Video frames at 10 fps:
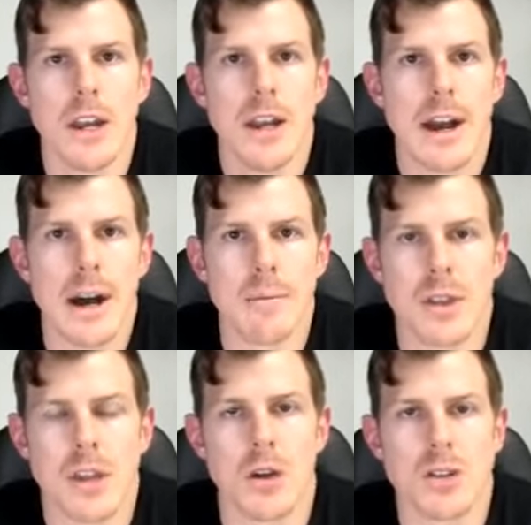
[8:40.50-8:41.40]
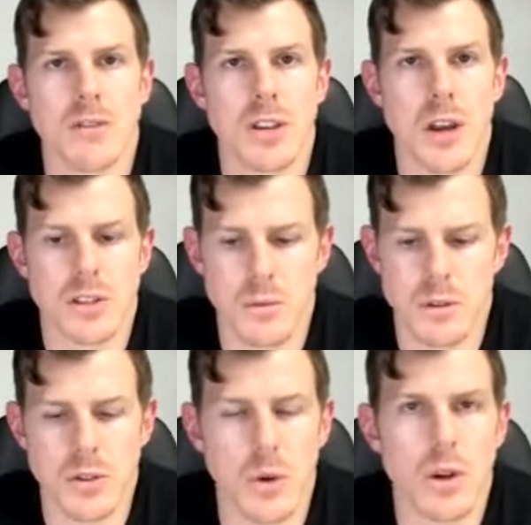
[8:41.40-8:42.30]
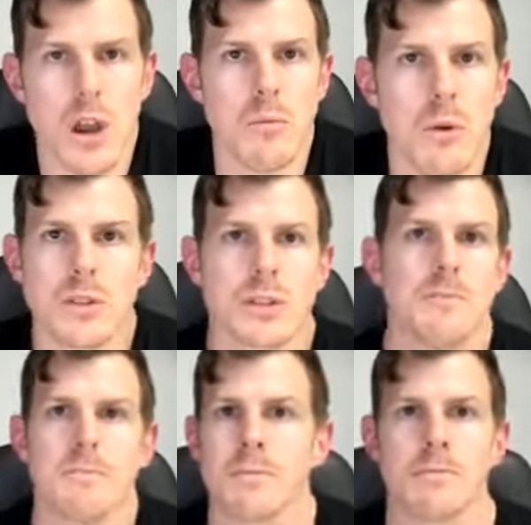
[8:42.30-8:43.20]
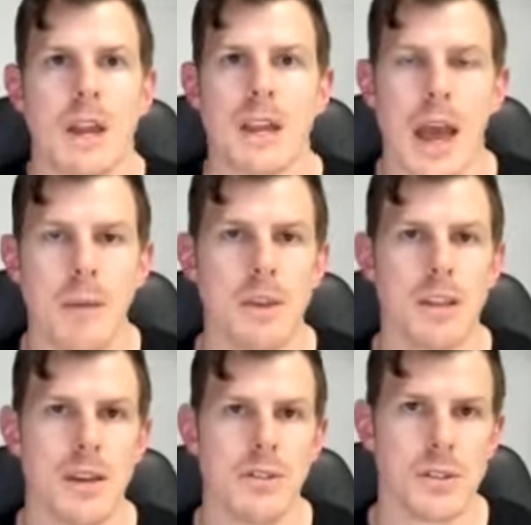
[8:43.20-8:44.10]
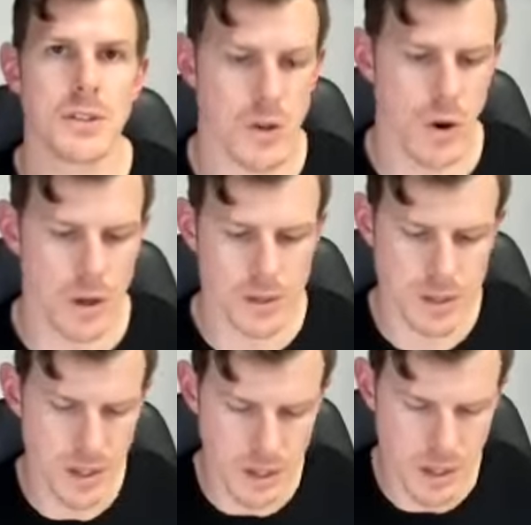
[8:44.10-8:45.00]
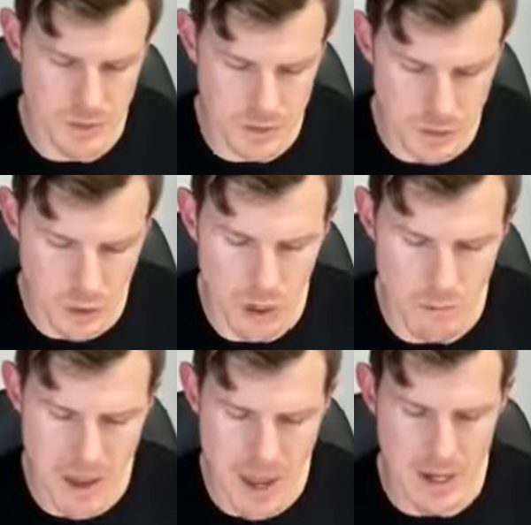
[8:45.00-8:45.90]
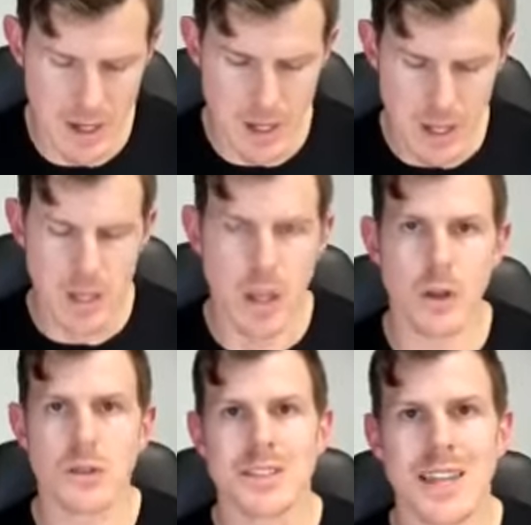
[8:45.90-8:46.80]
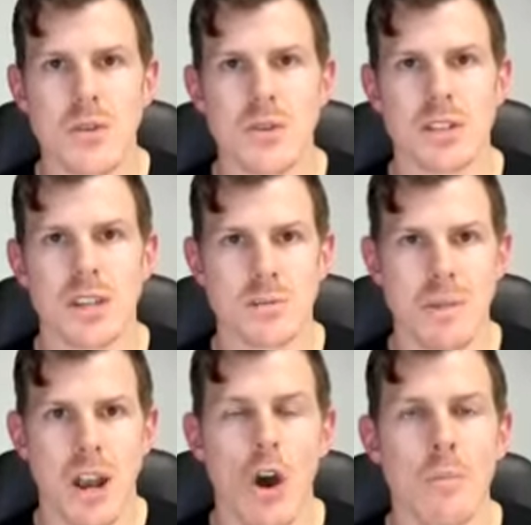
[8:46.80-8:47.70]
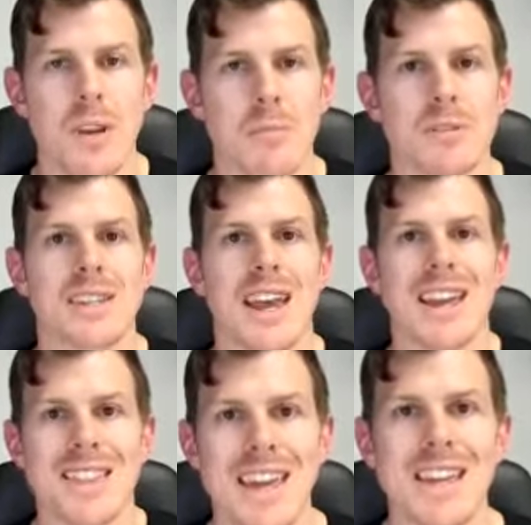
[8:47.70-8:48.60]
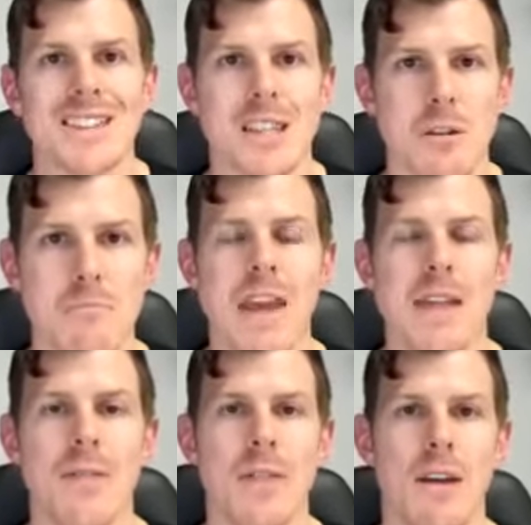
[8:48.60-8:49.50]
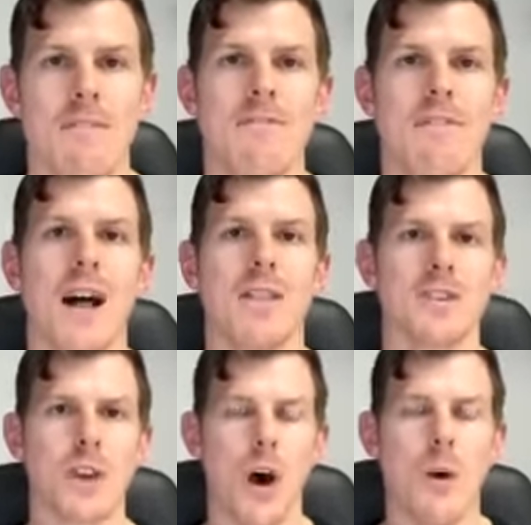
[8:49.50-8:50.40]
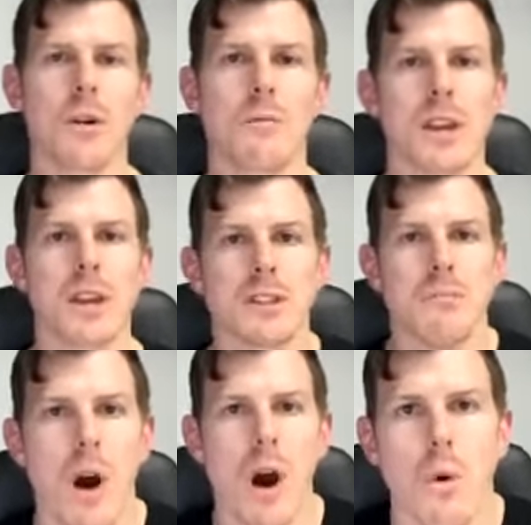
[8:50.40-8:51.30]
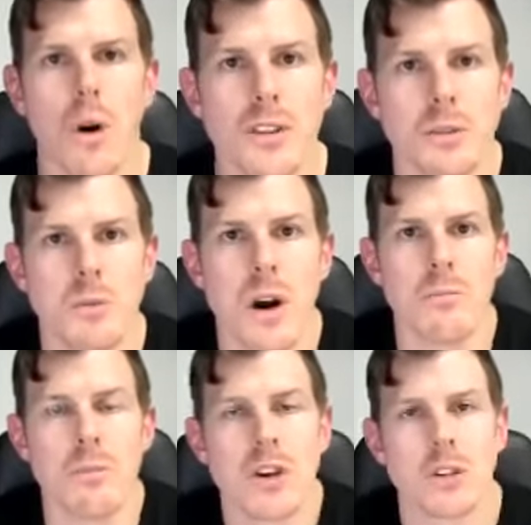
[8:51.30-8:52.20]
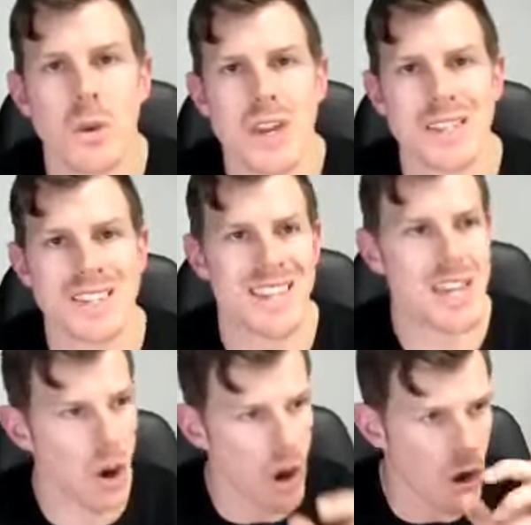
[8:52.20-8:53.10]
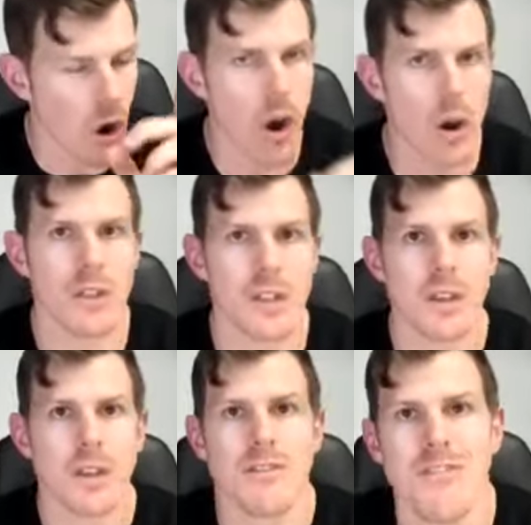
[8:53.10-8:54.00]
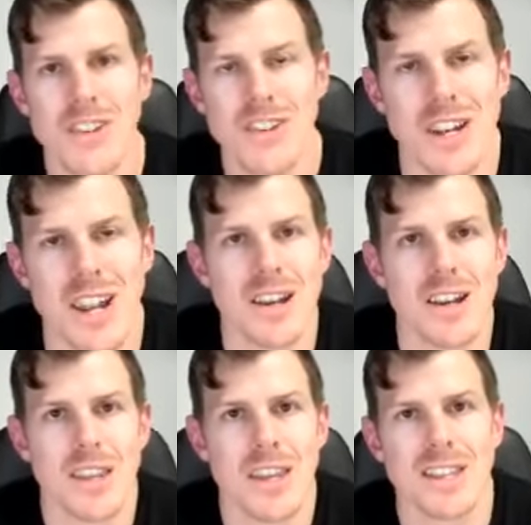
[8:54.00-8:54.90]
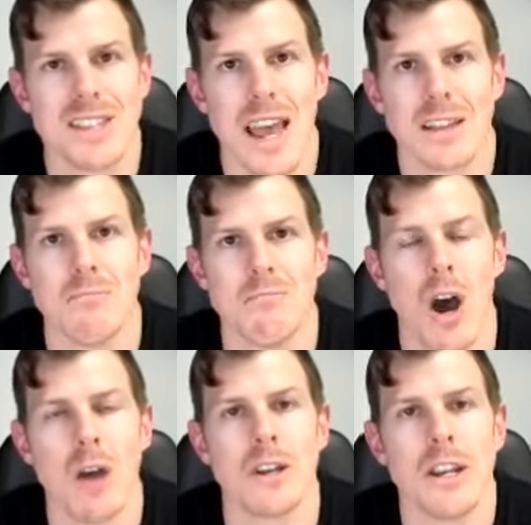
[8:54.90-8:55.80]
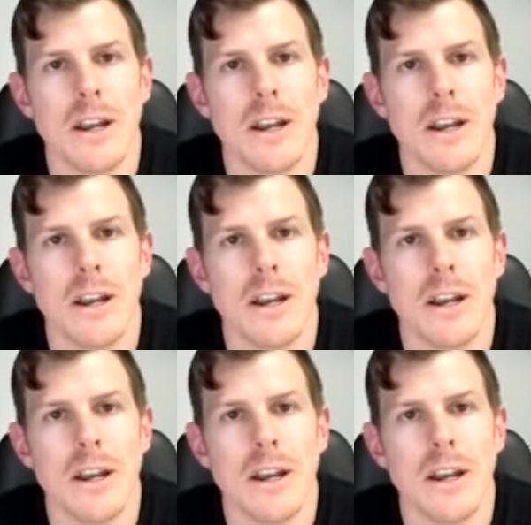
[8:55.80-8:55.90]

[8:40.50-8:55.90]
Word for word: um, the coaching videos, as well as the audio books, mate, happy to give it to you guys. It, it, it's not about you know secrecy it's about opening up and saying these are the men and fathers i want to bring into my world as well because we can see eye to eye on the vision and the exact moment